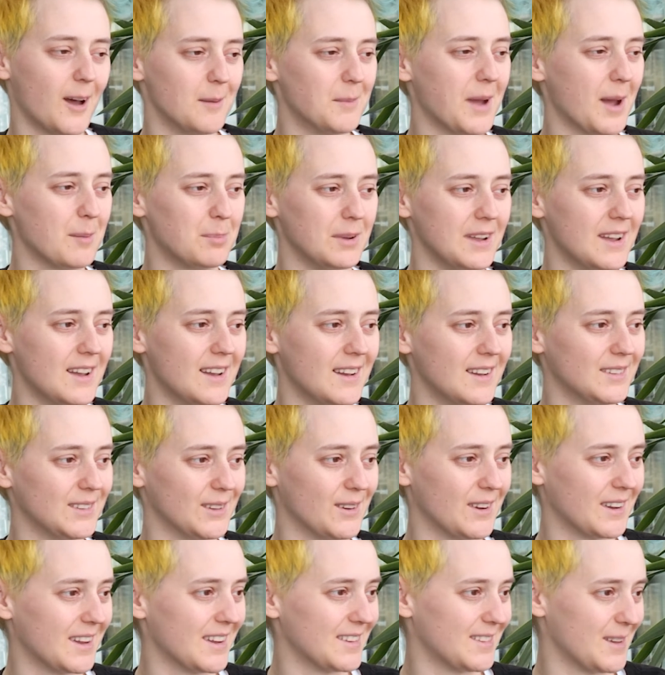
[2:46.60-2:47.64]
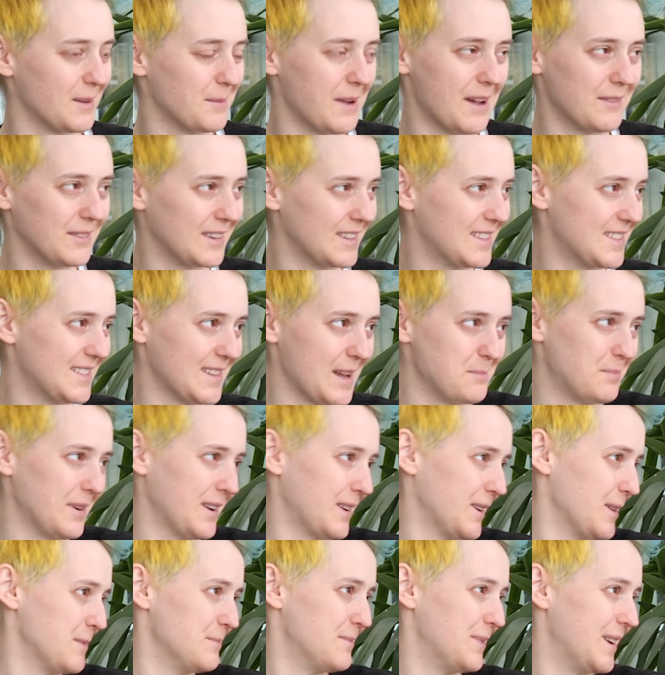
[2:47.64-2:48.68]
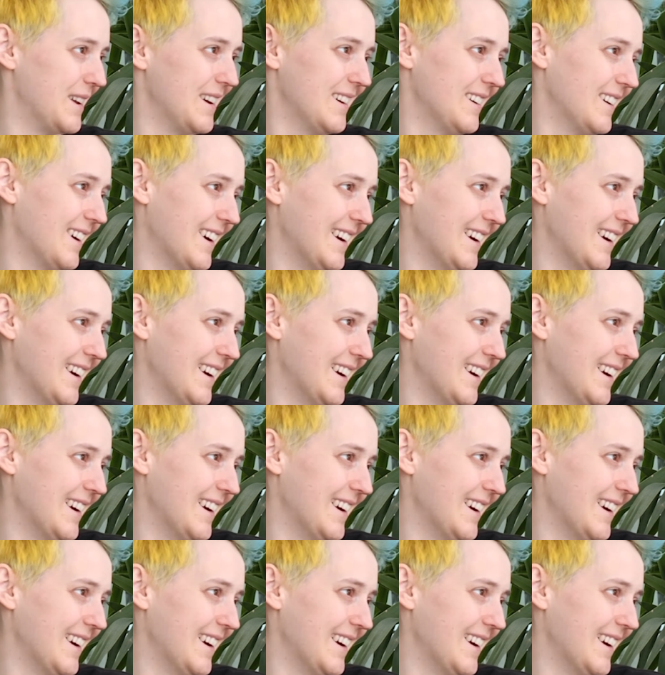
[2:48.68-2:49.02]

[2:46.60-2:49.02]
I'm happy here, so I guess I'm having to say big company,